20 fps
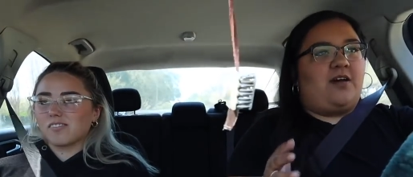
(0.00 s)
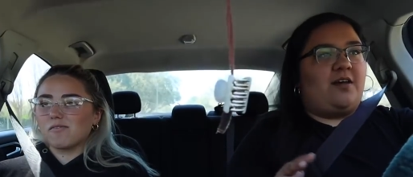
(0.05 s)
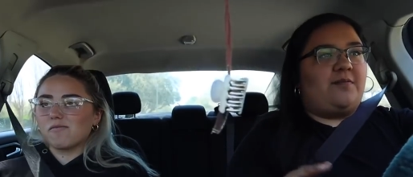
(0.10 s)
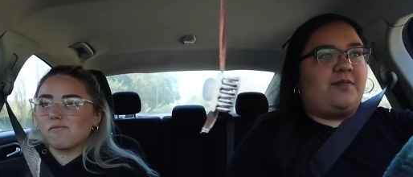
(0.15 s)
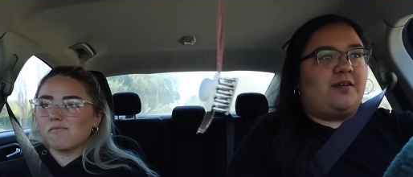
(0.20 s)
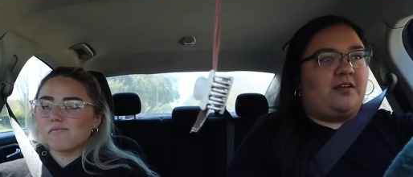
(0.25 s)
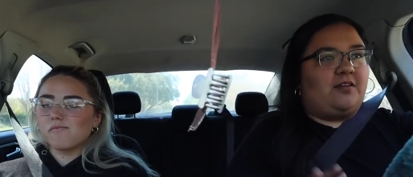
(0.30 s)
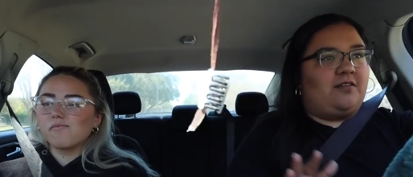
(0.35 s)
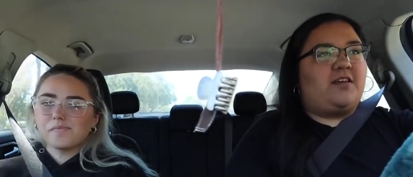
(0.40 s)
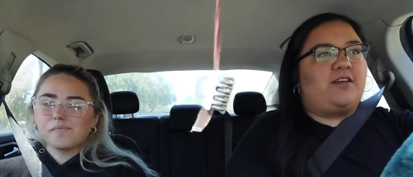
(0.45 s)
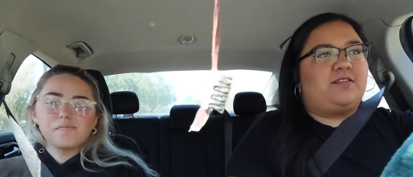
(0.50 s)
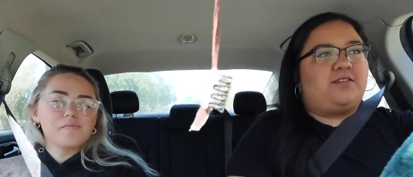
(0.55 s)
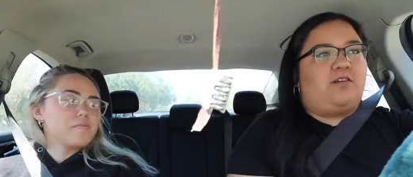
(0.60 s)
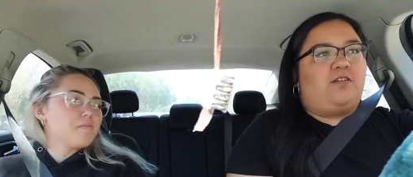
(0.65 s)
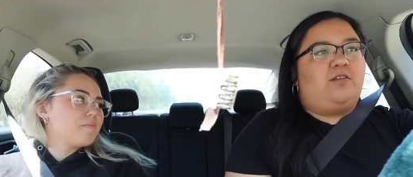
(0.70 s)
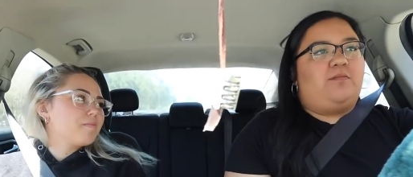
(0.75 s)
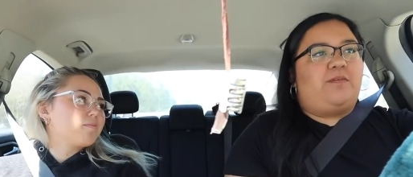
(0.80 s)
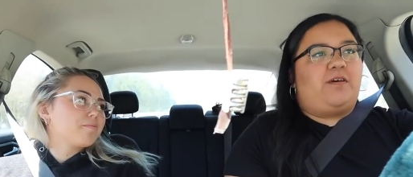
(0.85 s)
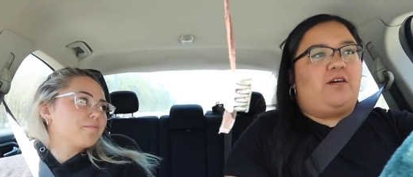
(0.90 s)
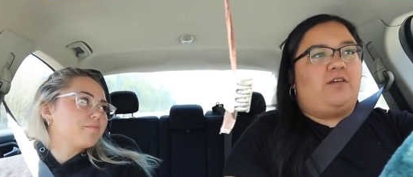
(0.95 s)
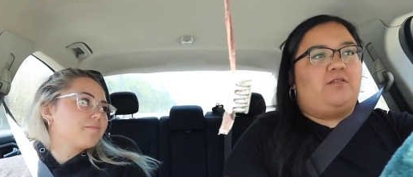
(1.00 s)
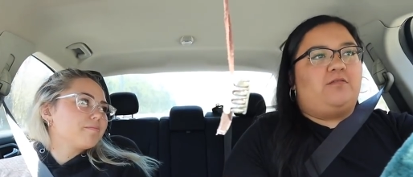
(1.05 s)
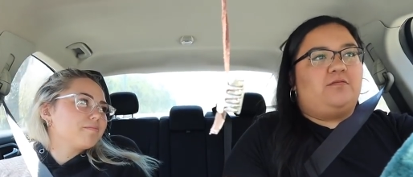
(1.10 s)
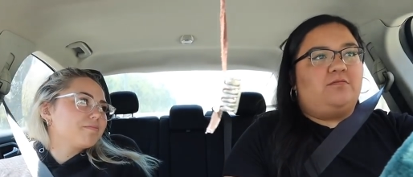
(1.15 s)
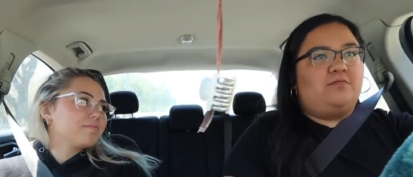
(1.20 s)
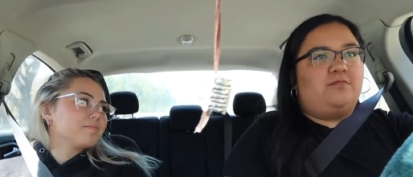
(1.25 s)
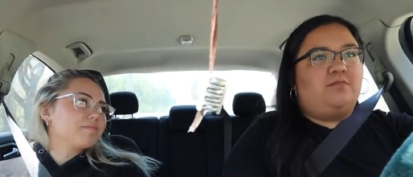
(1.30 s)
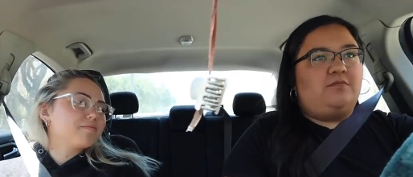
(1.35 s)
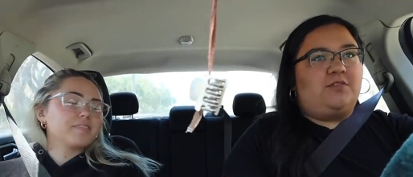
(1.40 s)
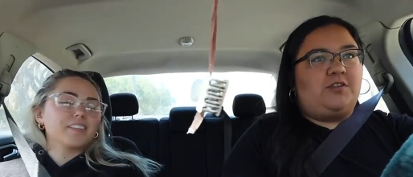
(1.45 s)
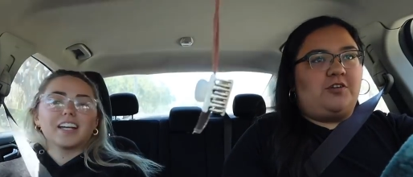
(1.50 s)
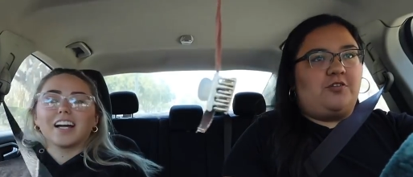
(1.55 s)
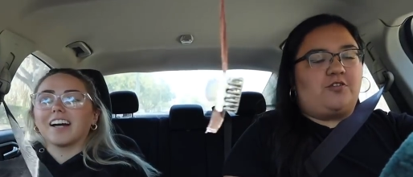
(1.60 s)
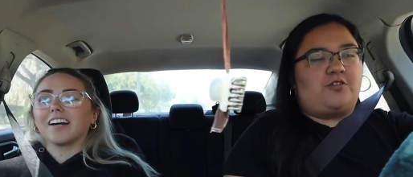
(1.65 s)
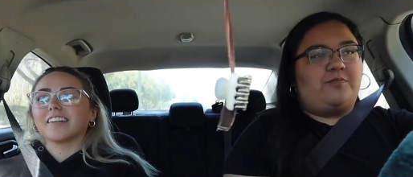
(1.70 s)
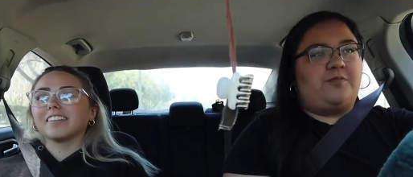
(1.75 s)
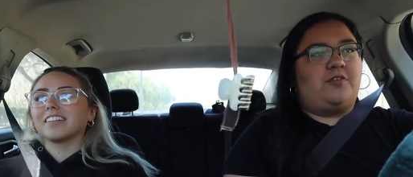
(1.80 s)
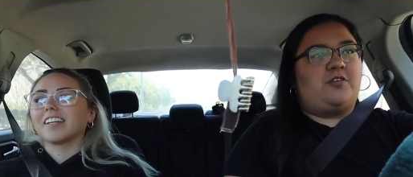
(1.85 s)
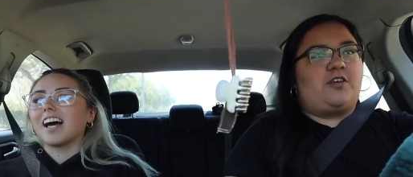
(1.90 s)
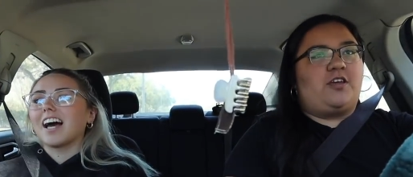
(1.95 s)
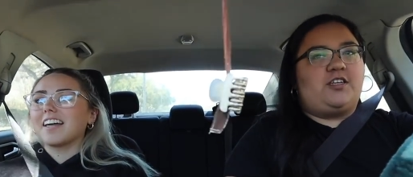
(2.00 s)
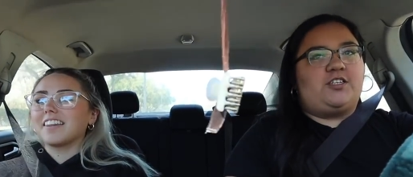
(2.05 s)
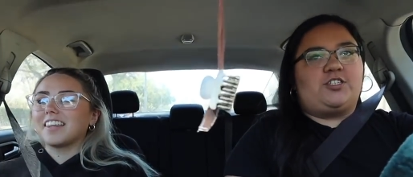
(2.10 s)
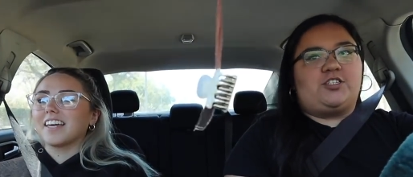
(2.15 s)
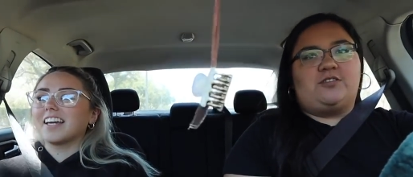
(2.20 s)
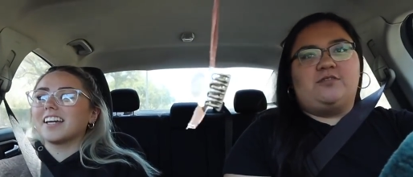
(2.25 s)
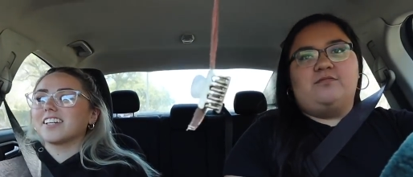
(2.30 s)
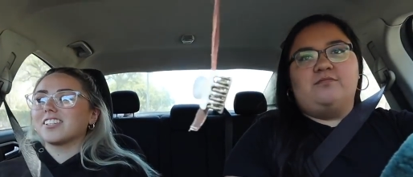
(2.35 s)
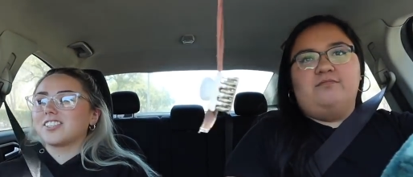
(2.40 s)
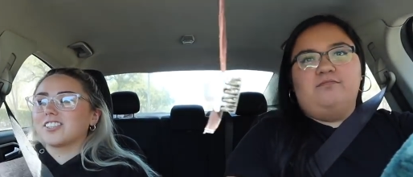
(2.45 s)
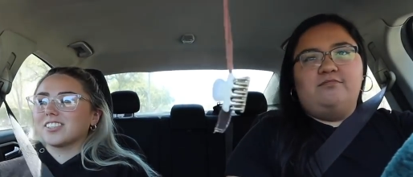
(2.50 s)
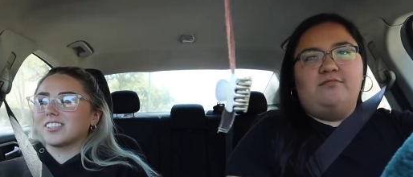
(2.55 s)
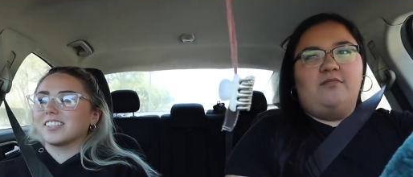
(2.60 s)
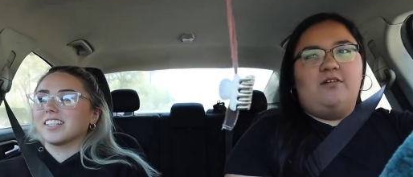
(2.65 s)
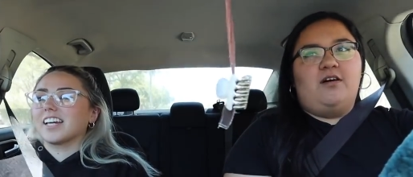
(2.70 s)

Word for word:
Speaker 1: I mean, it's all about, you
Speaker 2: know, communication. I think it's just